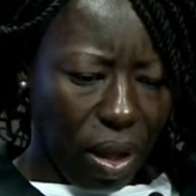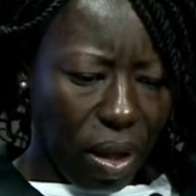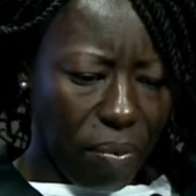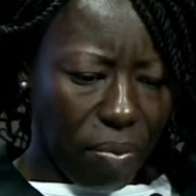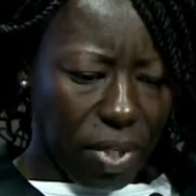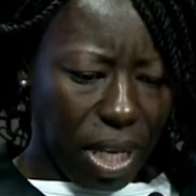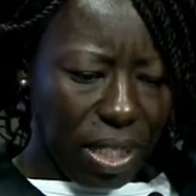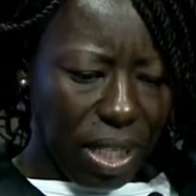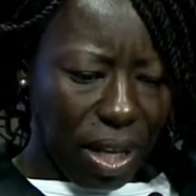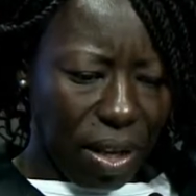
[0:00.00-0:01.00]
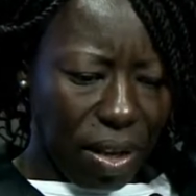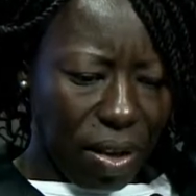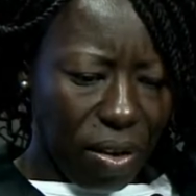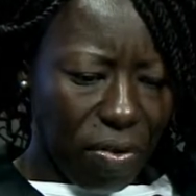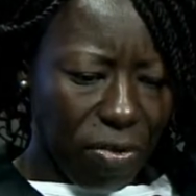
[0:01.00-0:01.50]
Does that
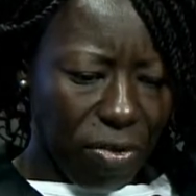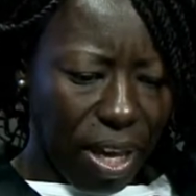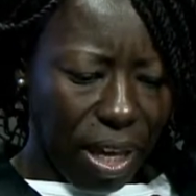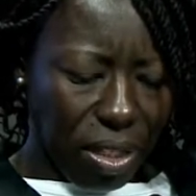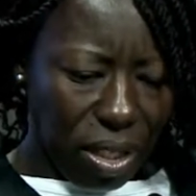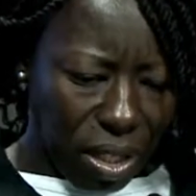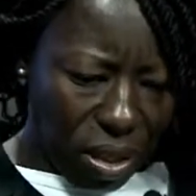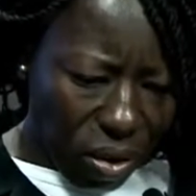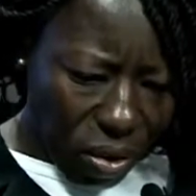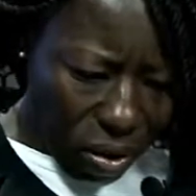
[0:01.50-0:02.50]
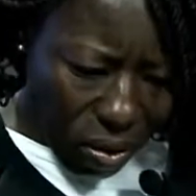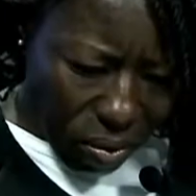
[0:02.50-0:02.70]
affect, I think